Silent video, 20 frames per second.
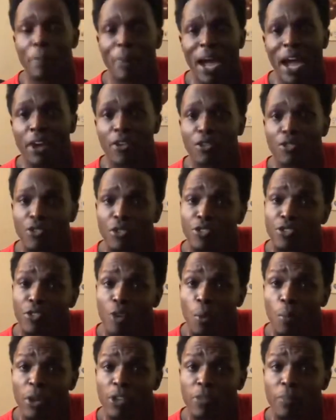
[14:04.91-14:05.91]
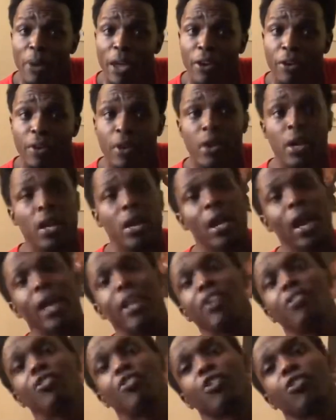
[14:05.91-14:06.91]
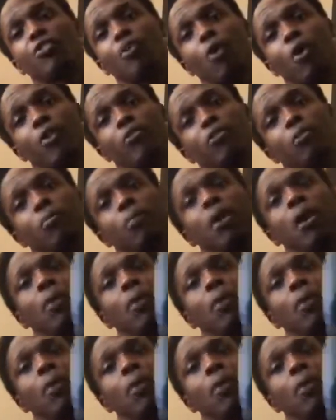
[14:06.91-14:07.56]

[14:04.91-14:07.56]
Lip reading: patterns are so much better, and it's just awesome.